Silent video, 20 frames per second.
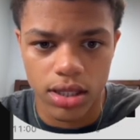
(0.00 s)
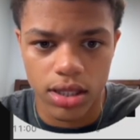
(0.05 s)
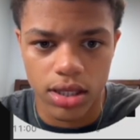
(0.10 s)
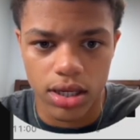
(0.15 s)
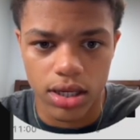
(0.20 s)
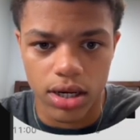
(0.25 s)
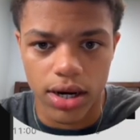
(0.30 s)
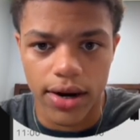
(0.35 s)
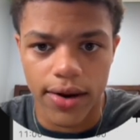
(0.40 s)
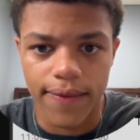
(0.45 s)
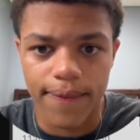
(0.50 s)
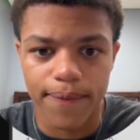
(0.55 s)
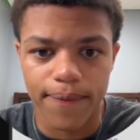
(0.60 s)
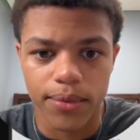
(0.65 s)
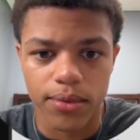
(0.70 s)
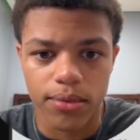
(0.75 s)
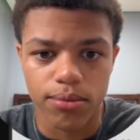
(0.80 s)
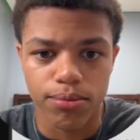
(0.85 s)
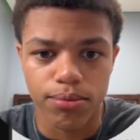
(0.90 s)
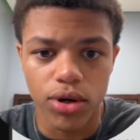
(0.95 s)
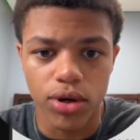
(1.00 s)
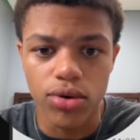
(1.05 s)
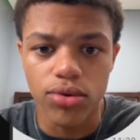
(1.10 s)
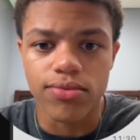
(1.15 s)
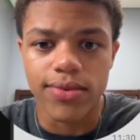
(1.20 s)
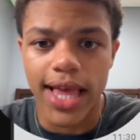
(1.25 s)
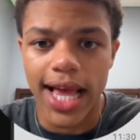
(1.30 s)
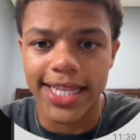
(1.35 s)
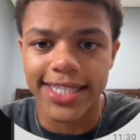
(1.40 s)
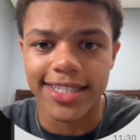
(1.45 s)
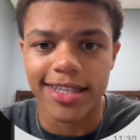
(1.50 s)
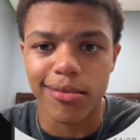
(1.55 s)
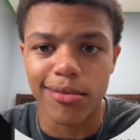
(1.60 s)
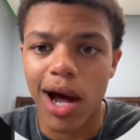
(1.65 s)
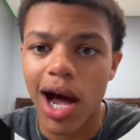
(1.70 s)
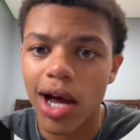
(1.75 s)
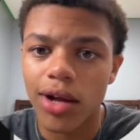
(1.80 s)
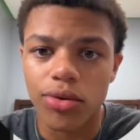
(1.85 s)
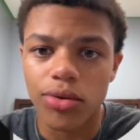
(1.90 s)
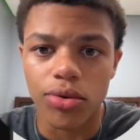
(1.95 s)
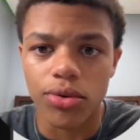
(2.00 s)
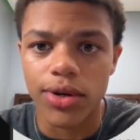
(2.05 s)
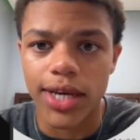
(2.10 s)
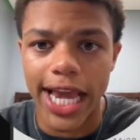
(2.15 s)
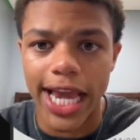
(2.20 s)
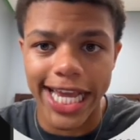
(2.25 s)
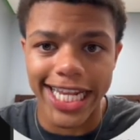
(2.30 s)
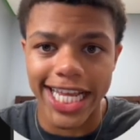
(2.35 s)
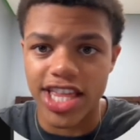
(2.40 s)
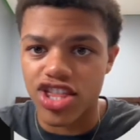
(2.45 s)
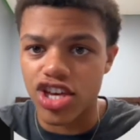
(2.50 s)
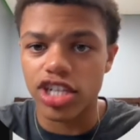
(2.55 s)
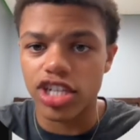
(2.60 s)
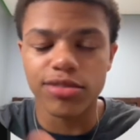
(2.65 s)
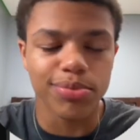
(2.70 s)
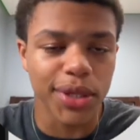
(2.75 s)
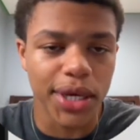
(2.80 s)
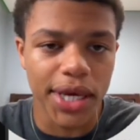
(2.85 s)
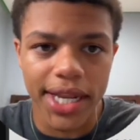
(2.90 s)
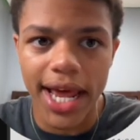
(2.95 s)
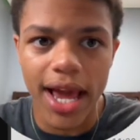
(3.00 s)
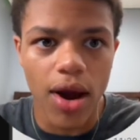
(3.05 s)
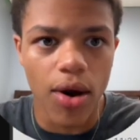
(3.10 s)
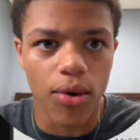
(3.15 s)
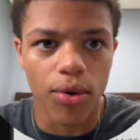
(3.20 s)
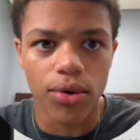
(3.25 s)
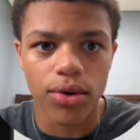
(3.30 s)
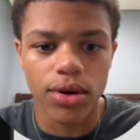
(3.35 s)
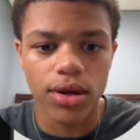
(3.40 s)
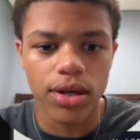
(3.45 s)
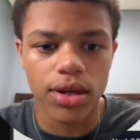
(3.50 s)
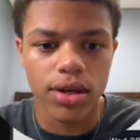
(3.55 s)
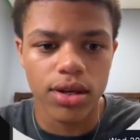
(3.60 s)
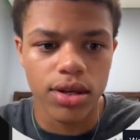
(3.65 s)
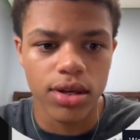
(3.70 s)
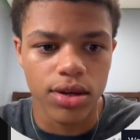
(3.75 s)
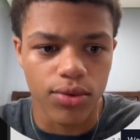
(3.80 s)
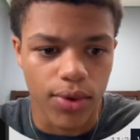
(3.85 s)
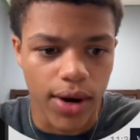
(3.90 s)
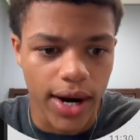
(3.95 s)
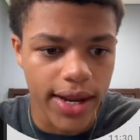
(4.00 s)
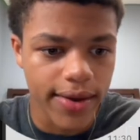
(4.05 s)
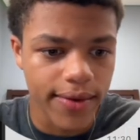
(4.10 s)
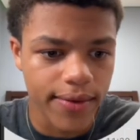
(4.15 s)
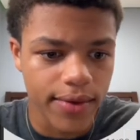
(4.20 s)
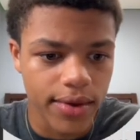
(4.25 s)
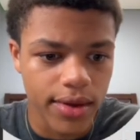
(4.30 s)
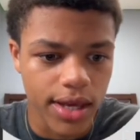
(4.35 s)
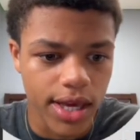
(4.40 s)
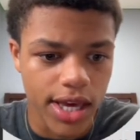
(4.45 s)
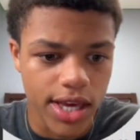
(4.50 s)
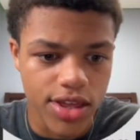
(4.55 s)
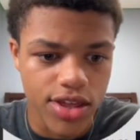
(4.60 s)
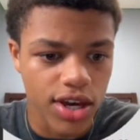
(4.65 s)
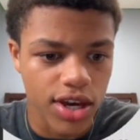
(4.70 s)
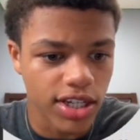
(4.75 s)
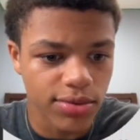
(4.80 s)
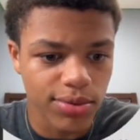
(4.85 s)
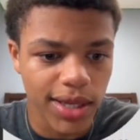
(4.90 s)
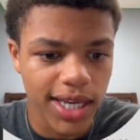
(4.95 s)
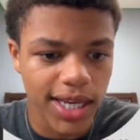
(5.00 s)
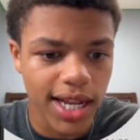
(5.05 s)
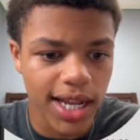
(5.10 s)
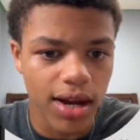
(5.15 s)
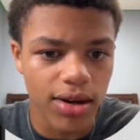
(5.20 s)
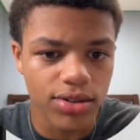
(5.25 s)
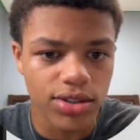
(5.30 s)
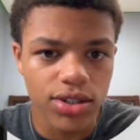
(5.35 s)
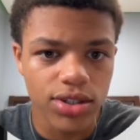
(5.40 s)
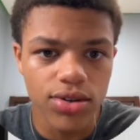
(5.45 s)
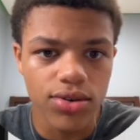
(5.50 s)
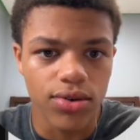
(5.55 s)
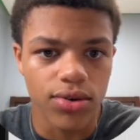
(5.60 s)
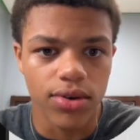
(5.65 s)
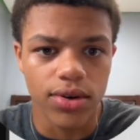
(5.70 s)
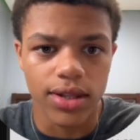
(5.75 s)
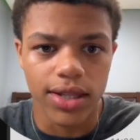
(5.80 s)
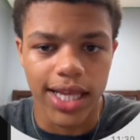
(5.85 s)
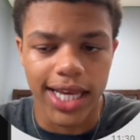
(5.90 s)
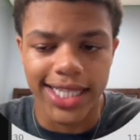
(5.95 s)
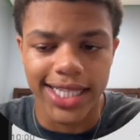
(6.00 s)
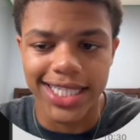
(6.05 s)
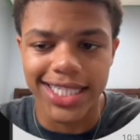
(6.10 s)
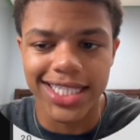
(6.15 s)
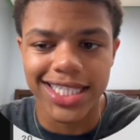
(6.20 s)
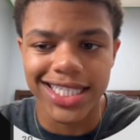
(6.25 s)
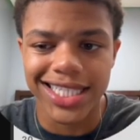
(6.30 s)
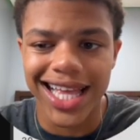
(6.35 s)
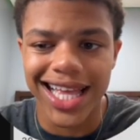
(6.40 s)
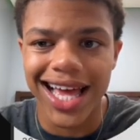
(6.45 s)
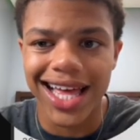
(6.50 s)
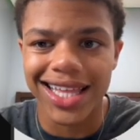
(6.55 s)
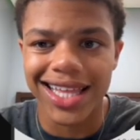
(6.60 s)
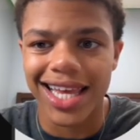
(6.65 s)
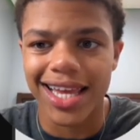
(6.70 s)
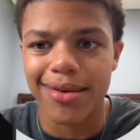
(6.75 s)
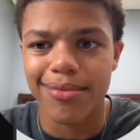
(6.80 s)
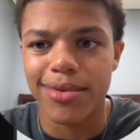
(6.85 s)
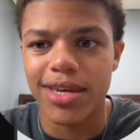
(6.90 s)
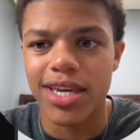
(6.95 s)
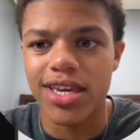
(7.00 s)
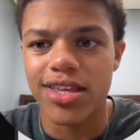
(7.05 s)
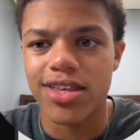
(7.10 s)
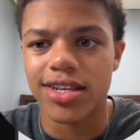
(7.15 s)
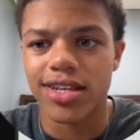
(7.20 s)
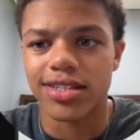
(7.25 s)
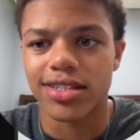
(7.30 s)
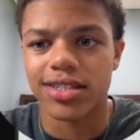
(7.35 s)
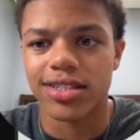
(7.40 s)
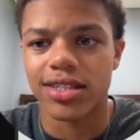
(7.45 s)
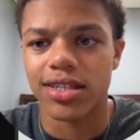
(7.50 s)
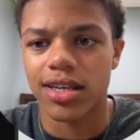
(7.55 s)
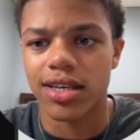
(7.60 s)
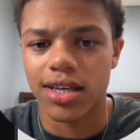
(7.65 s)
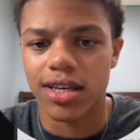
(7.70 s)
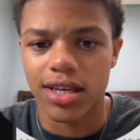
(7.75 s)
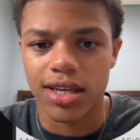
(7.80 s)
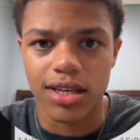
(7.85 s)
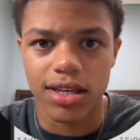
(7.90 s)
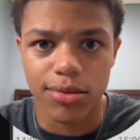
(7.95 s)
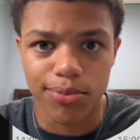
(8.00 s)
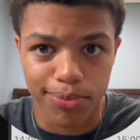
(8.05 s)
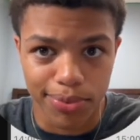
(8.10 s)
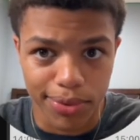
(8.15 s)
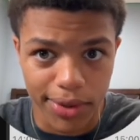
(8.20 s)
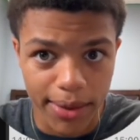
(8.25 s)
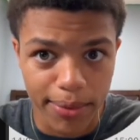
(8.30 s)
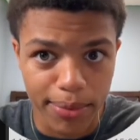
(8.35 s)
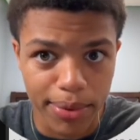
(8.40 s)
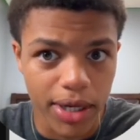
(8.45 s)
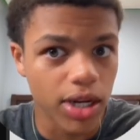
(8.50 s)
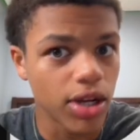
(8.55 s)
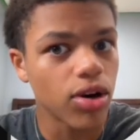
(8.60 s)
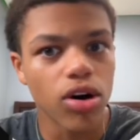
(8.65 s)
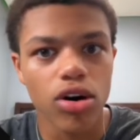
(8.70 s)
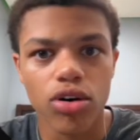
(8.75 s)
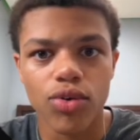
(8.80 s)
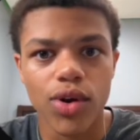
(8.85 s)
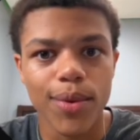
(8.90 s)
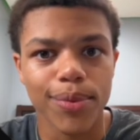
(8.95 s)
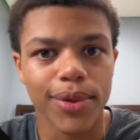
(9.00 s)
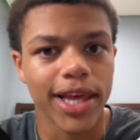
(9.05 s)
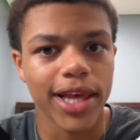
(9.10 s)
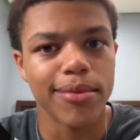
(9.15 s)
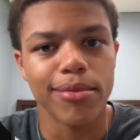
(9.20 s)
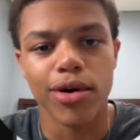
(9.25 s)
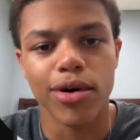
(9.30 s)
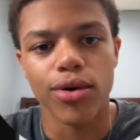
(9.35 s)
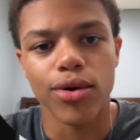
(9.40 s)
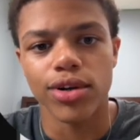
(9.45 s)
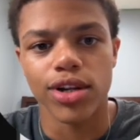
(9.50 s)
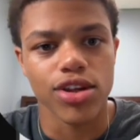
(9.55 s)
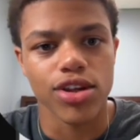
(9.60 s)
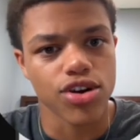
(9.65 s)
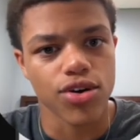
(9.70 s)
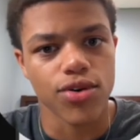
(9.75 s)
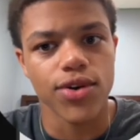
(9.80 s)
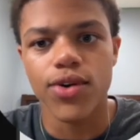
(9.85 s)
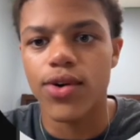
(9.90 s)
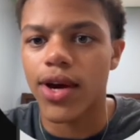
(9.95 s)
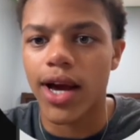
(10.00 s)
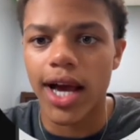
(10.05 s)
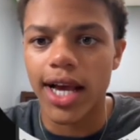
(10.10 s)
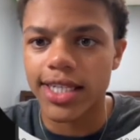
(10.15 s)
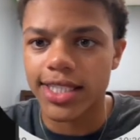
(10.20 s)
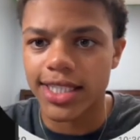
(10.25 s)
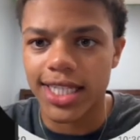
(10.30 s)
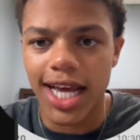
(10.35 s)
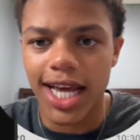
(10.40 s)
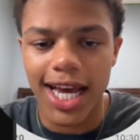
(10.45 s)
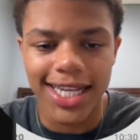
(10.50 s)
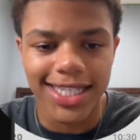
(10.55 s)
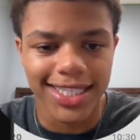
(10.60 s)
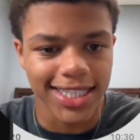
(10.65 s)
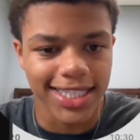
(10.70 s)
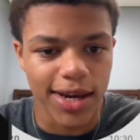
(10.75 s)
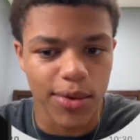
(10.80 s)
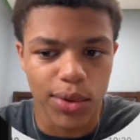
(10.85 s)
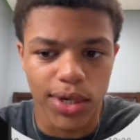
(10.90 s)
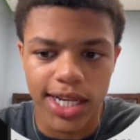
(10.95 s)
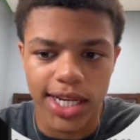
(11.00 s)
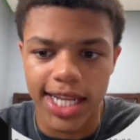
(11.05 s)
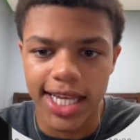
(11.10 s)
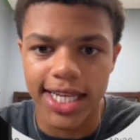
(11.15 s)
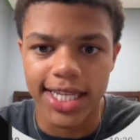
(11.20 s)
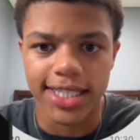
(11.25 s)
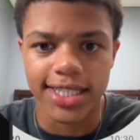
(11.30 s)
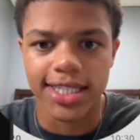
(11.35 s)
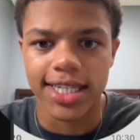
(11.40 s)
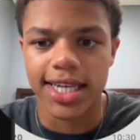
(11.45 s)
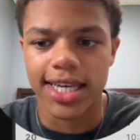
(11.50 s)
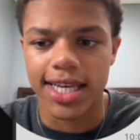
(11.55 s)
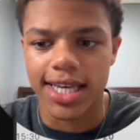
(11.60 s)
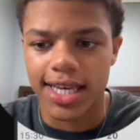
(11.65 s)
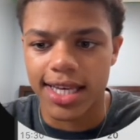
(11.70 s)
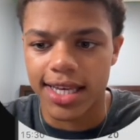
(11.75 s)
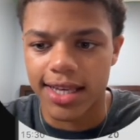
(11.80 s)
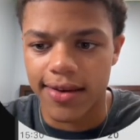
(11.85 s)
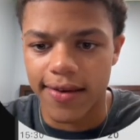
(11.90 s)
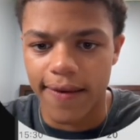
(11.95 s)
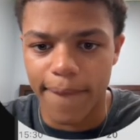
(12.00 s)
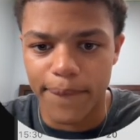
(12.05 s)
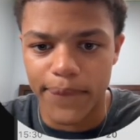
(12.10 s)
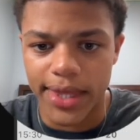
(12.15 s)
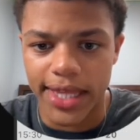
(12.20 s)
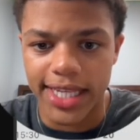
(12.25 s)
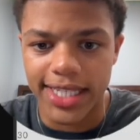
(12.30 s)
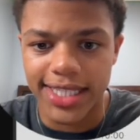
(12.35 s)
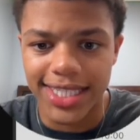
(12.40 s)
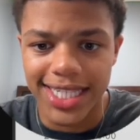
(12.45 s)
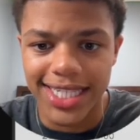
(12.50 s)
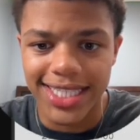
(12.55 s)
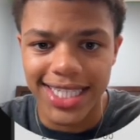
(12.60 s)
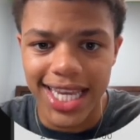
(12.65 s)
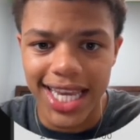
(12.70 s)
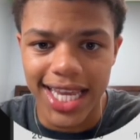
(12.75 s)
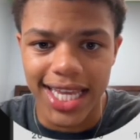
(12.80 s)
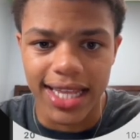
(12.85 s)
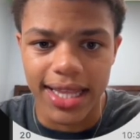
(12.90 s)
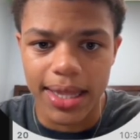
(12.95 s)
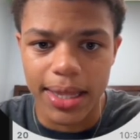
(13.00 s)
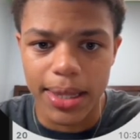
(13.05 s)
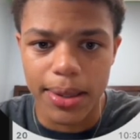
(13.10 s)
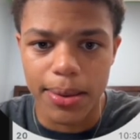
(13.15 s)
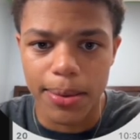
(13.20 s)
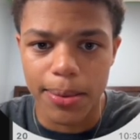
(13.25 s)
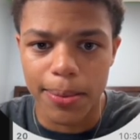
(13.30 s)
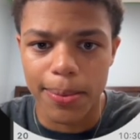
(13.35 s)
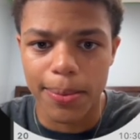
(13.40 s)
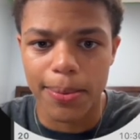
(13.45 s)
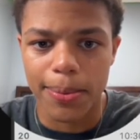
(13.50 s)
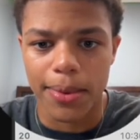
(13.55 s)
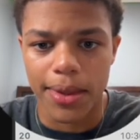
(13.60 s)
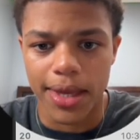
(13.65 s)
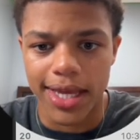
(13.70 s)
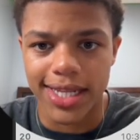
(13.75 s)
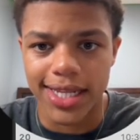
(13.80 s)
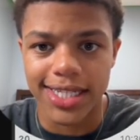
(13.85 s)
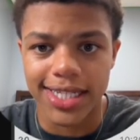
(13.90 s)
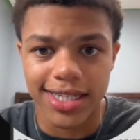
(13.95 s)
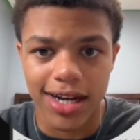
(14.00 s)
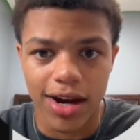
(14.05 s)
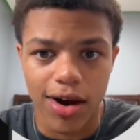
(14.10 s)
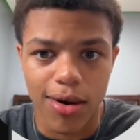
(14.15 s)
All right. Boom. That's the model. And it just played out. Right? It just played out too. Like, this is not like me just putting it on replay mode and showing you guys in hindsight what it is. This is it. And this is how it